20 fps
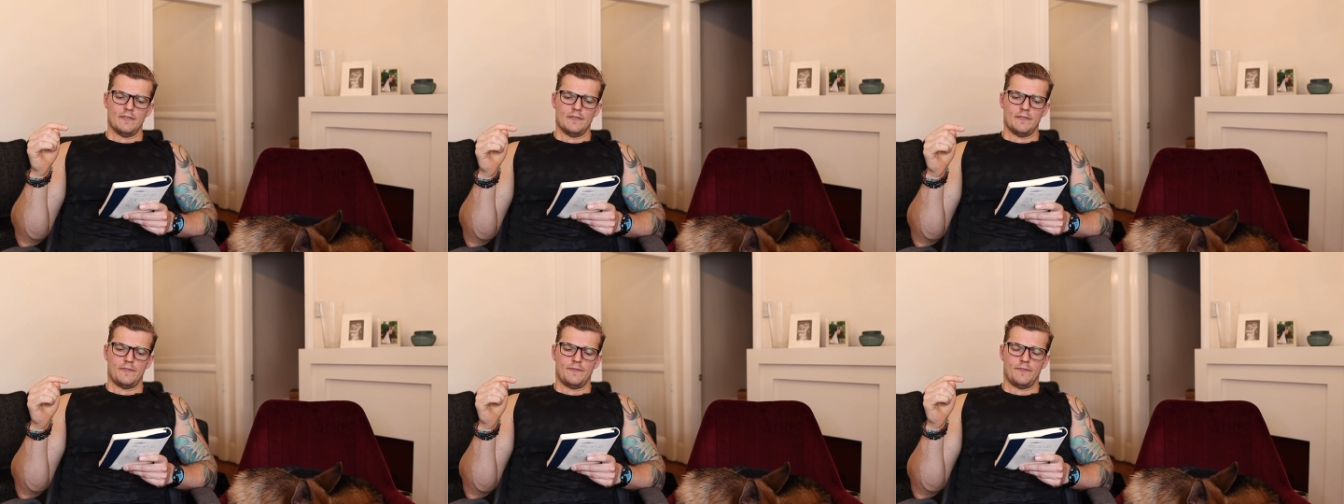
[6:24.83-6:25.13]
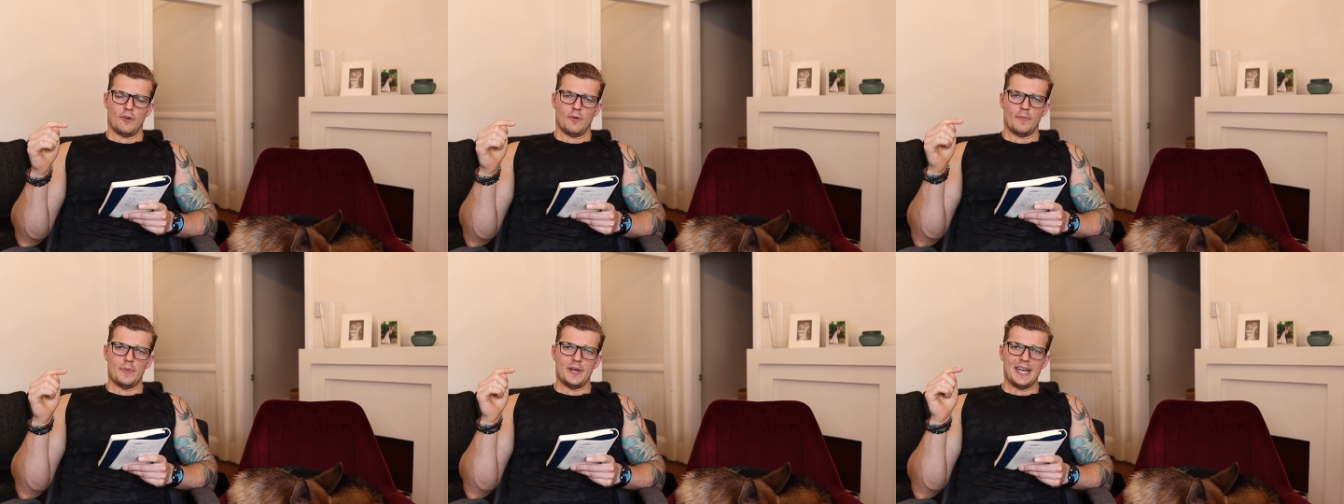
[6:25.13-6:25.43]

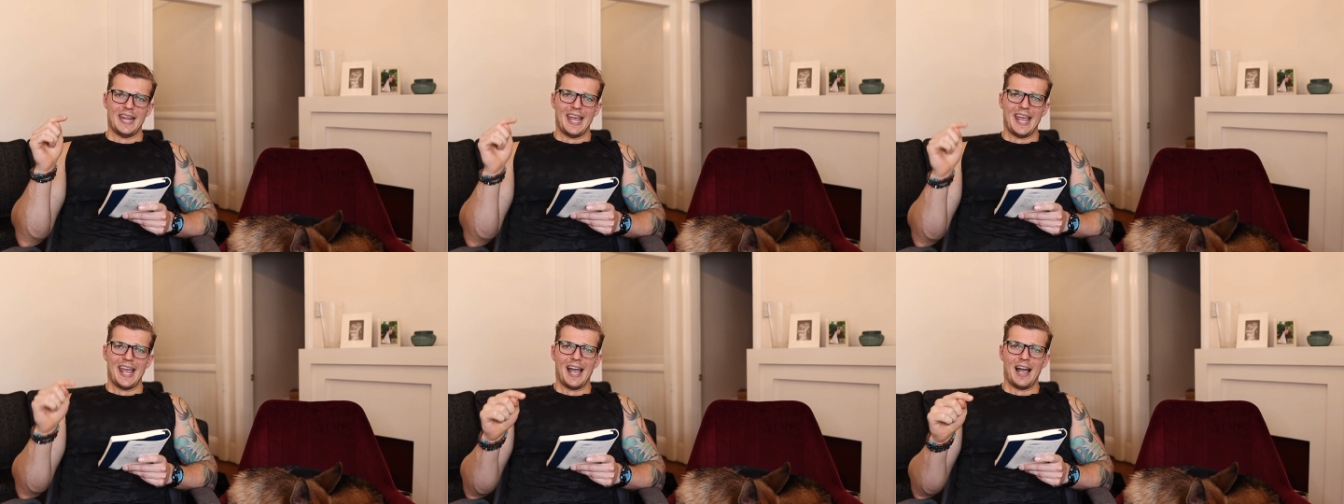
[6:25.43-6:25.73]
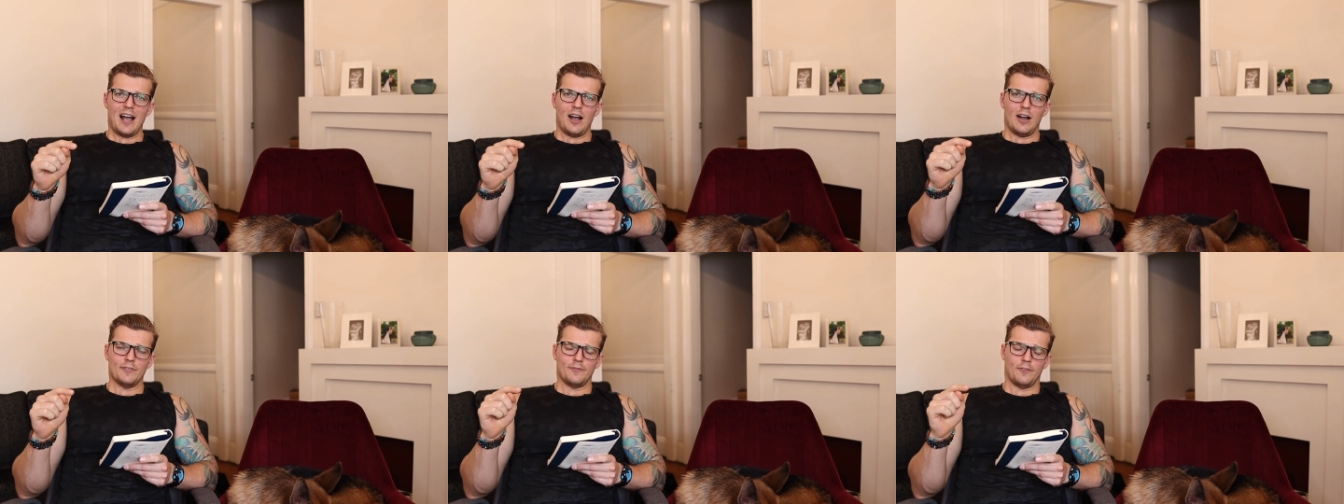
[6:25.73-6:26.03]
from
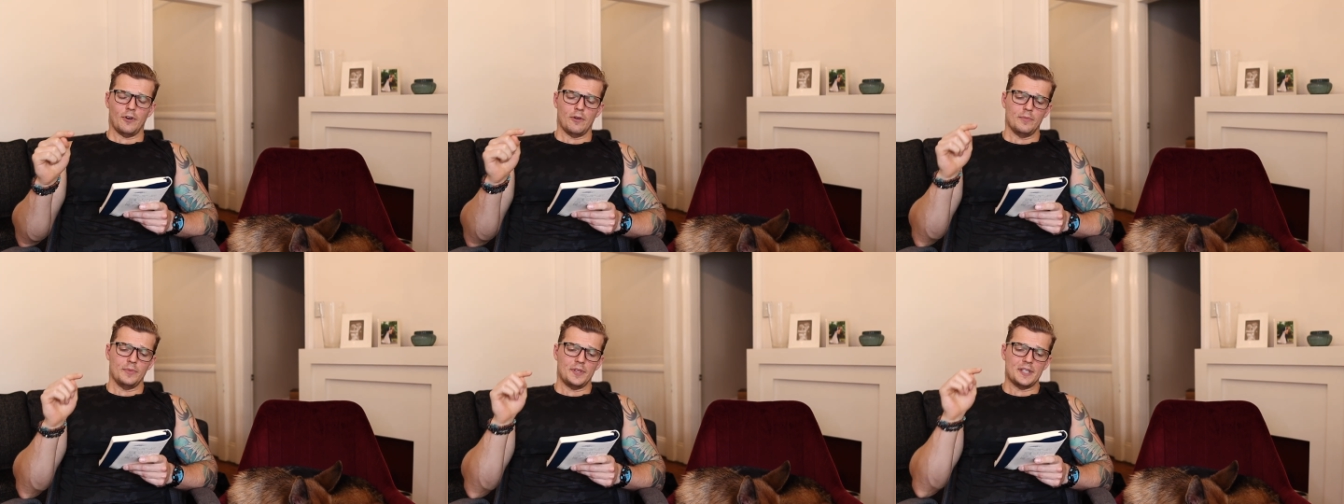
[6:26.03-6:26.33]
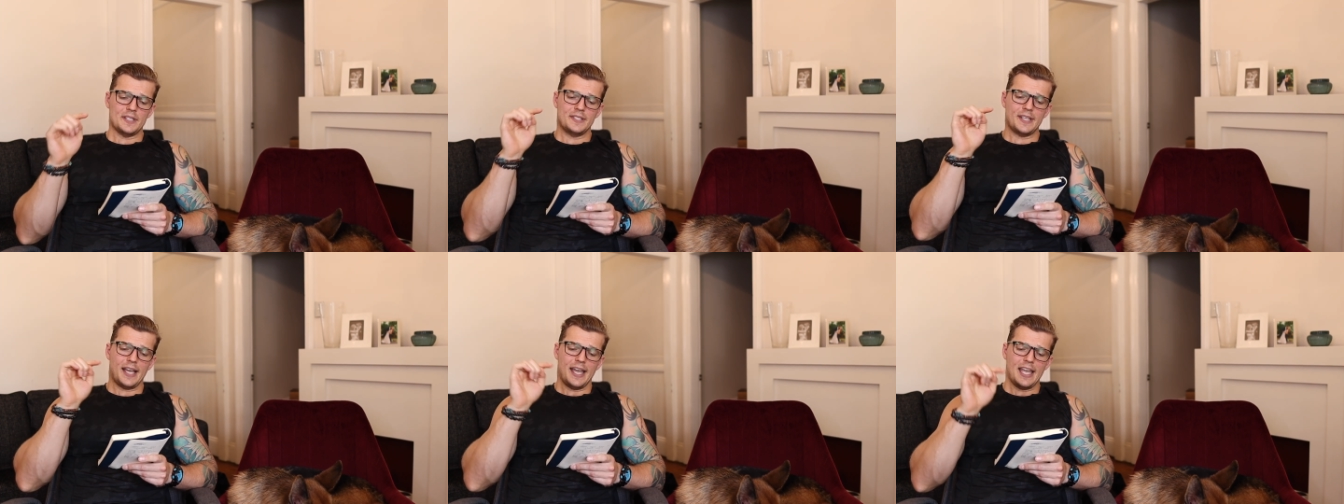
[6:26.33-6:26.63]

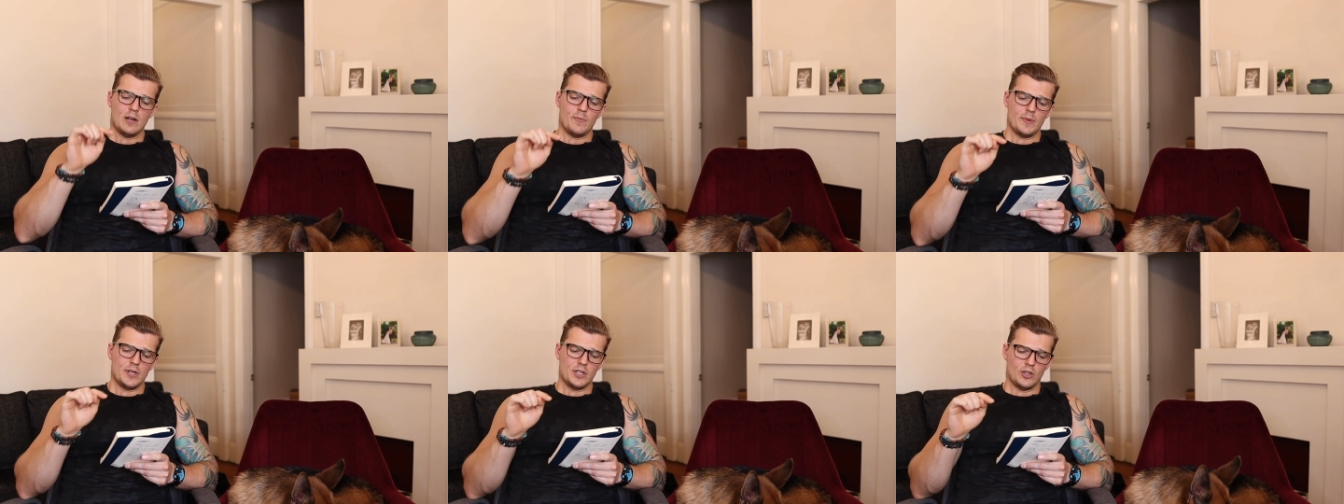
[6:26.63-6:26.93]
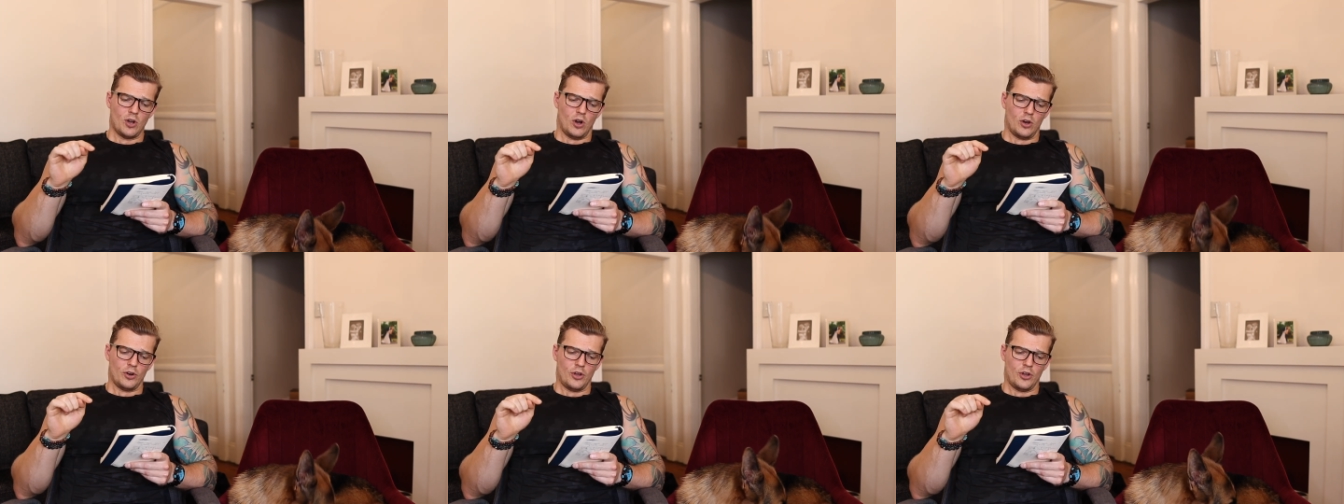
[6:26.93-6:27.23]
the day we
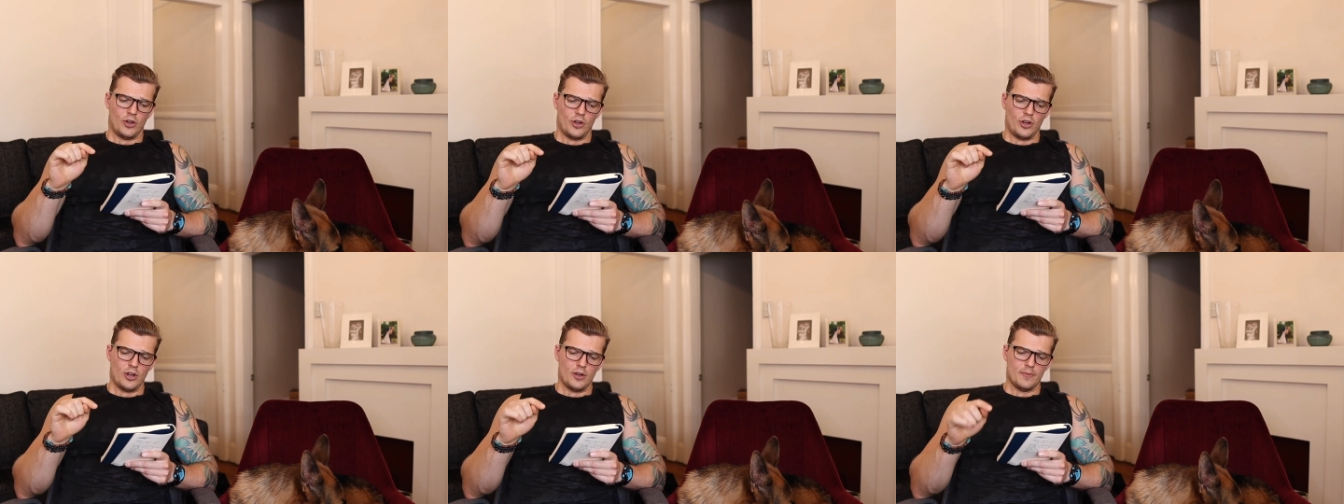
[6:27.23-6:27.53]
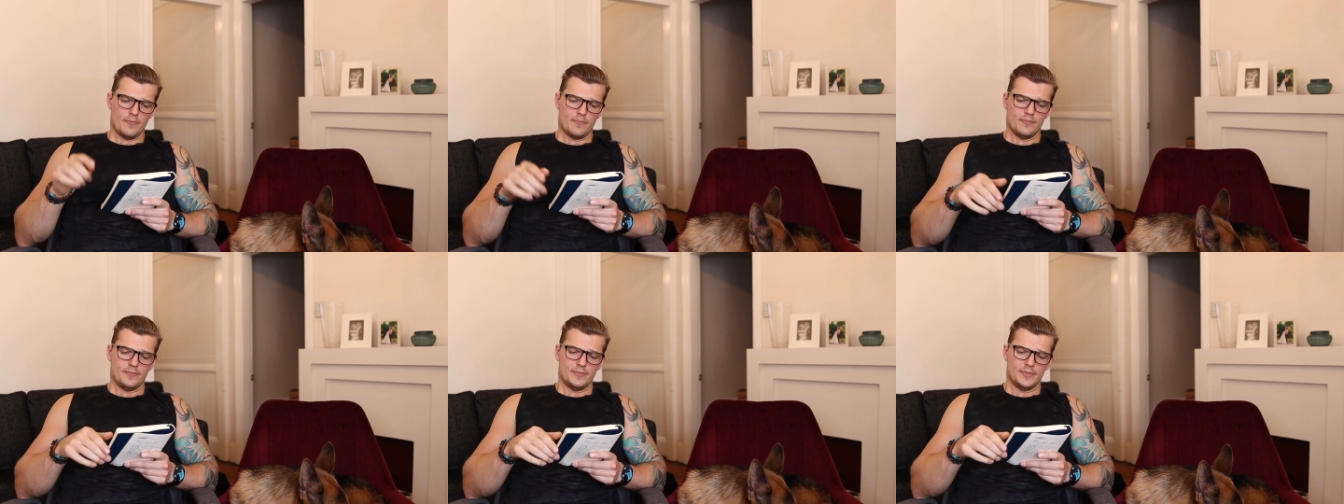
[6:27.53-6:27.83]
got
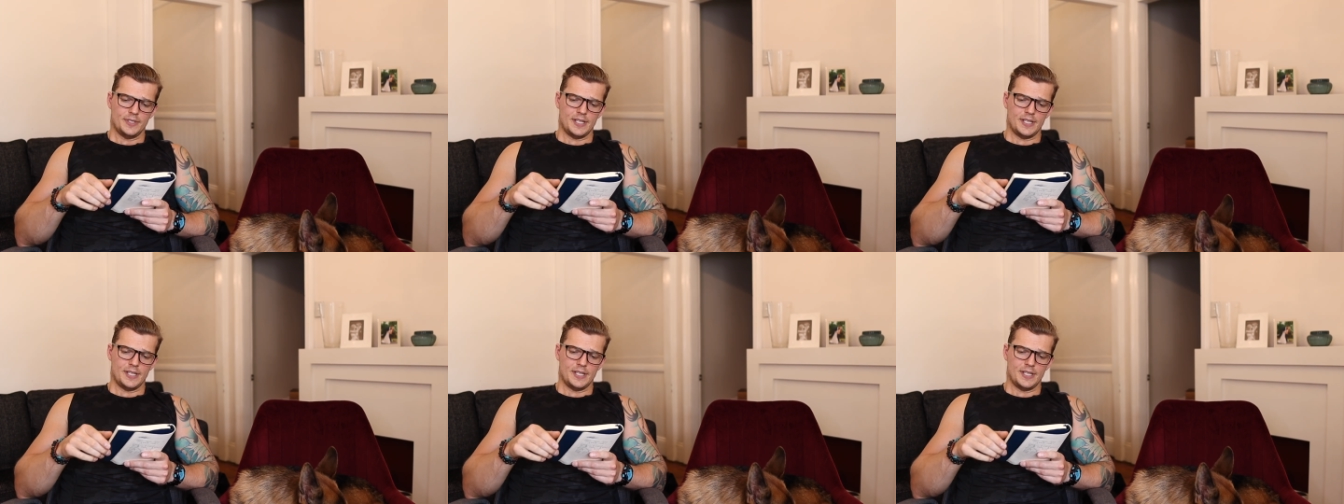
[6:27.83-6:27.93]
her